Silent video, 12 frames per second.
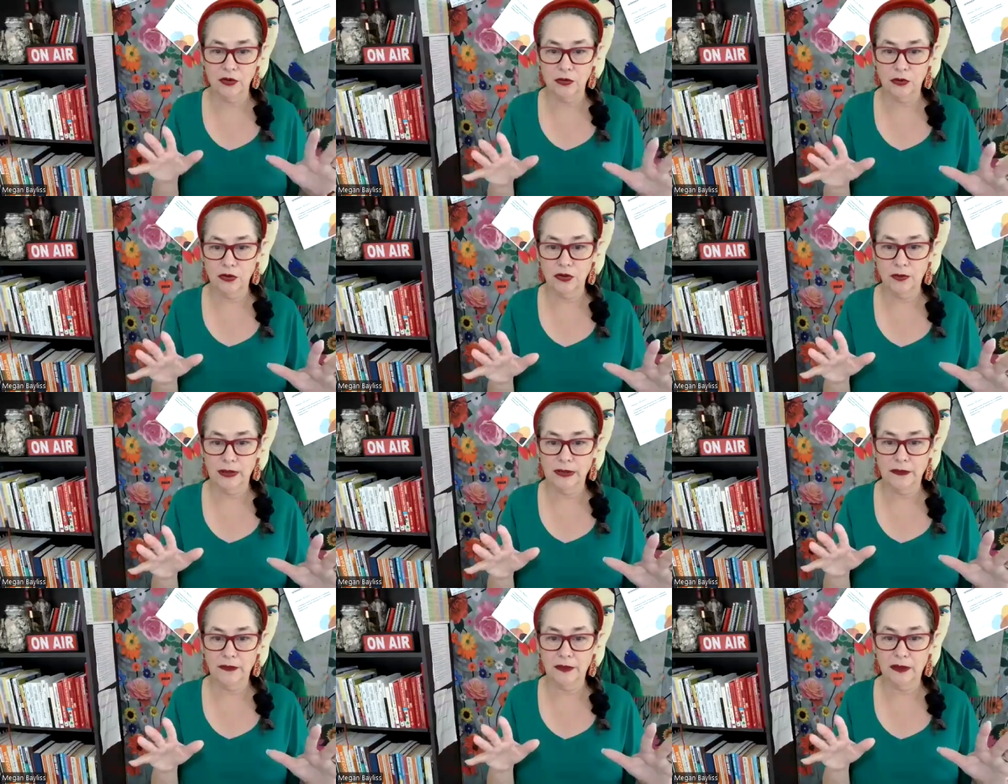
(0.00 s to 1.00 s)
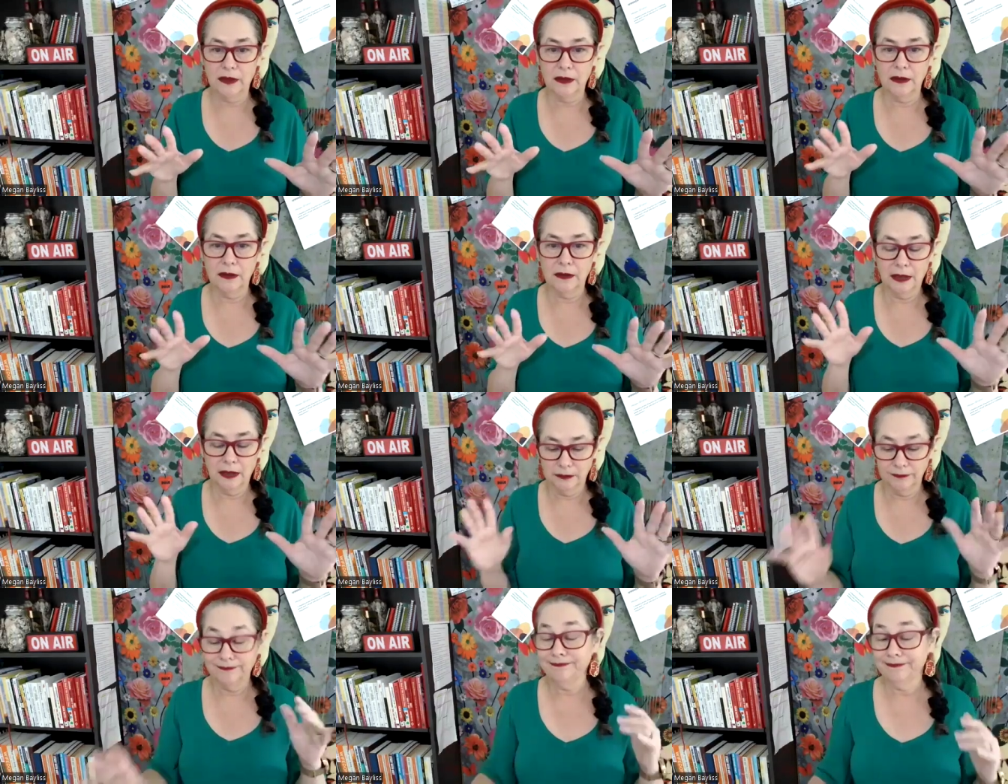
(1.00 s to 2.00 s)
do not do anything.
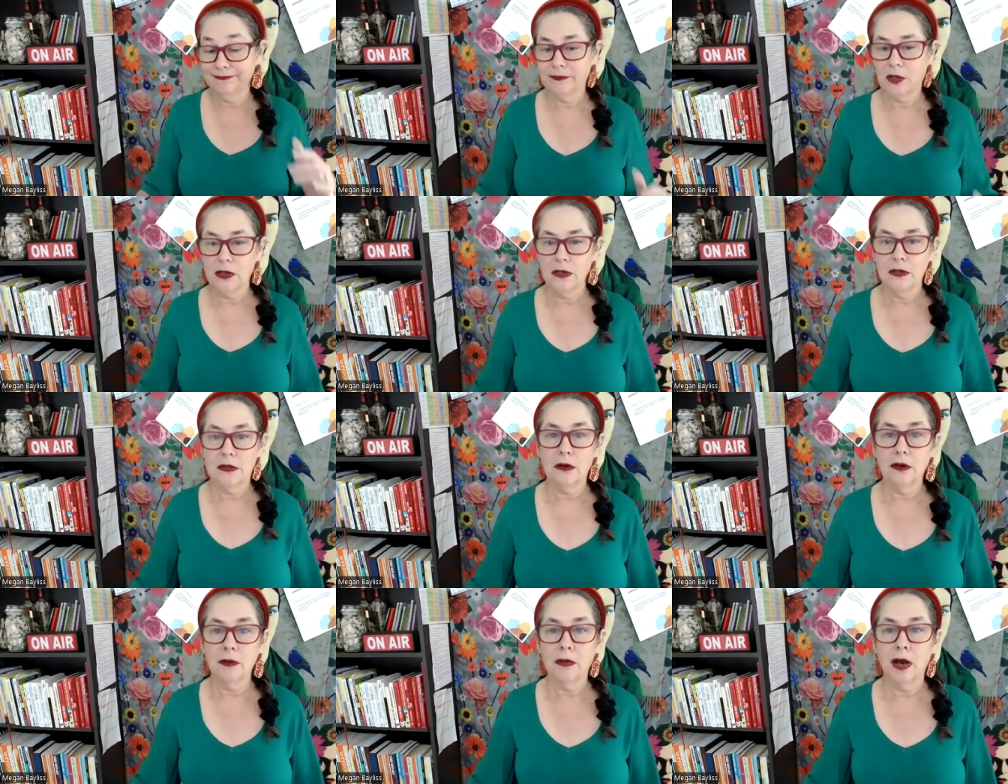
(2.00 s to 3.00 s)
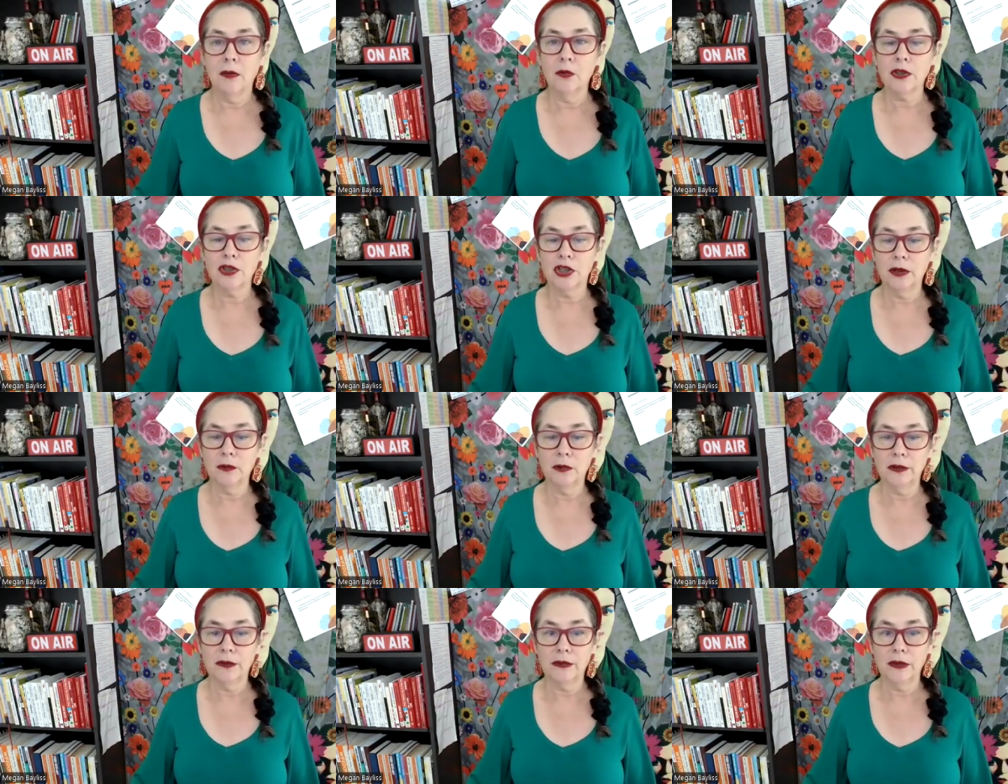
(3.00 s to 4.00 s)
Yeah. So I'm watching
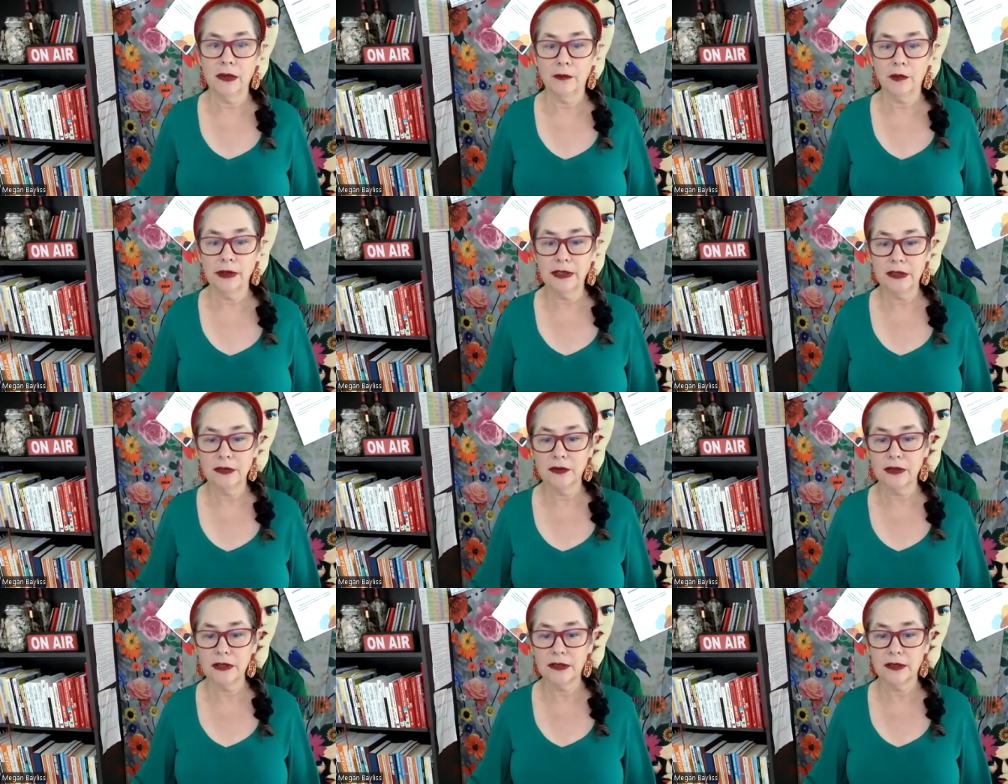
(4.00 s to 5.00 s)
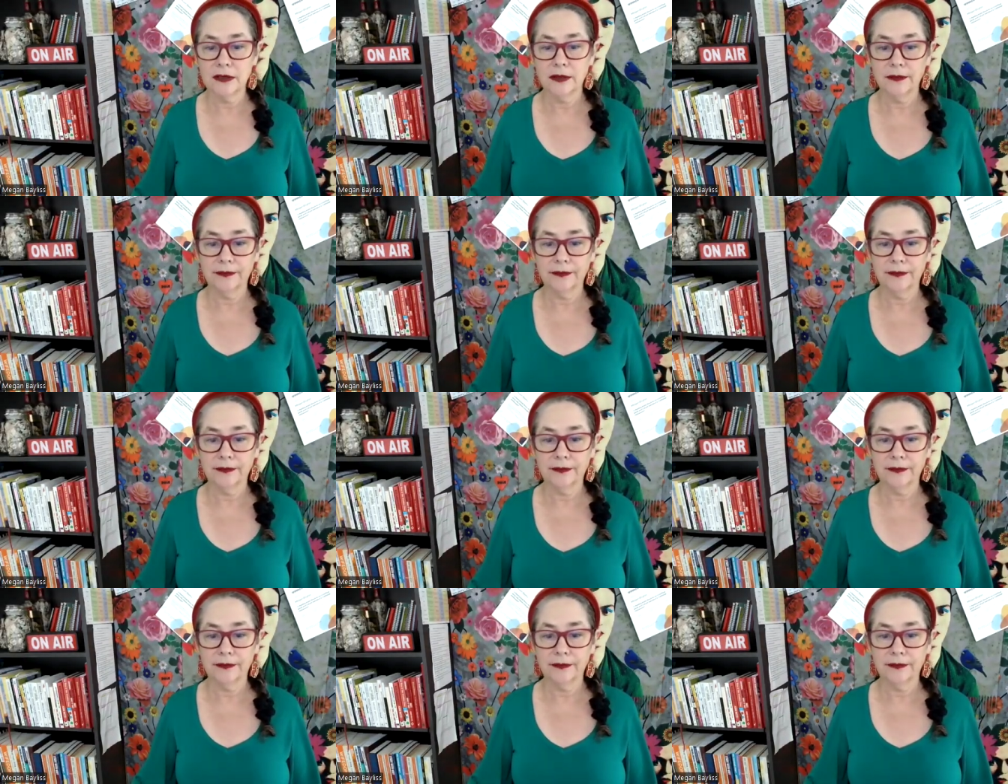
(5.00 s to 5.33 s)
with great interest.